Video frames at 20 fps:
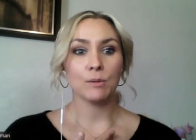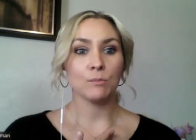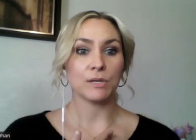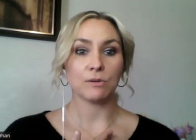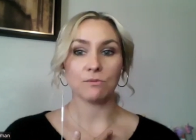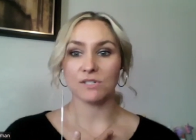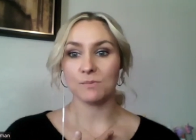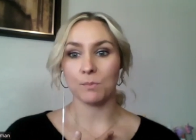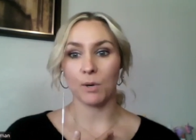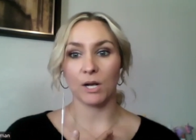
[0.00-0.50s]
be
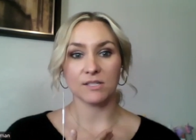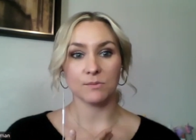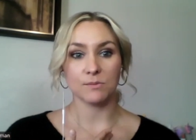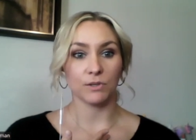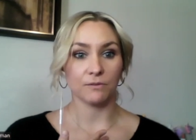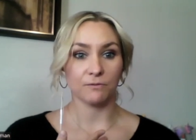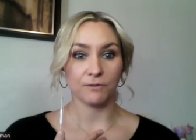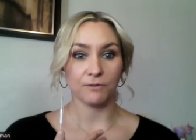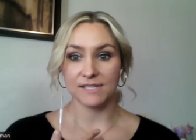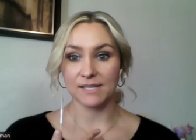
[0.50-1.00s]

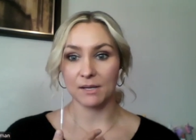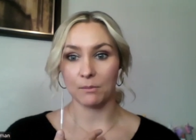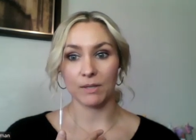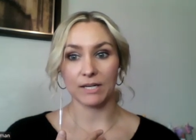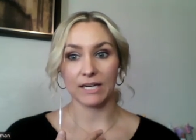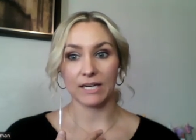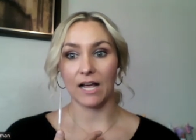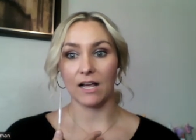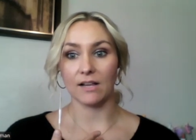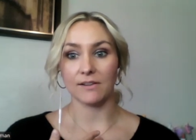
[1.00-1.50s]
responsible for
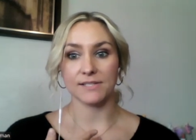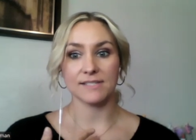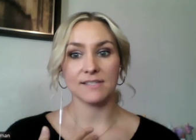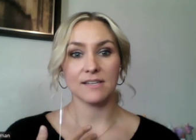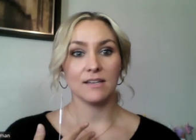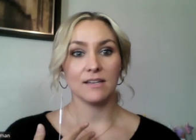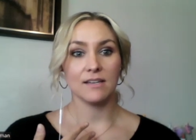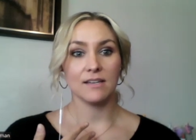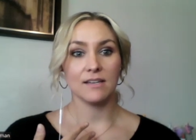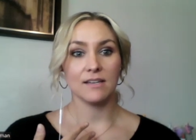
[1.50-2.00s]
somebody else
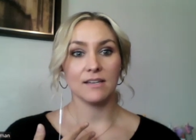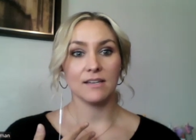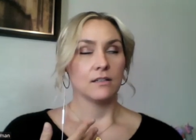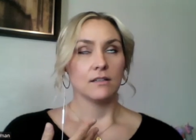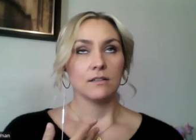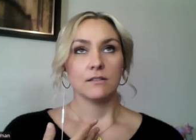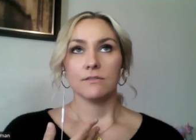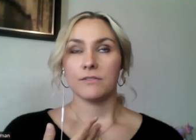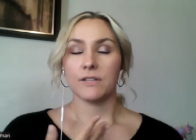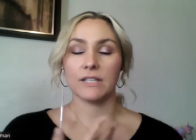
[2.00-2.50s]

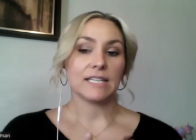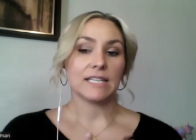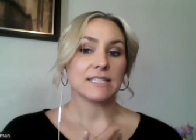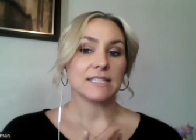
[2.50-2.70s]
feeling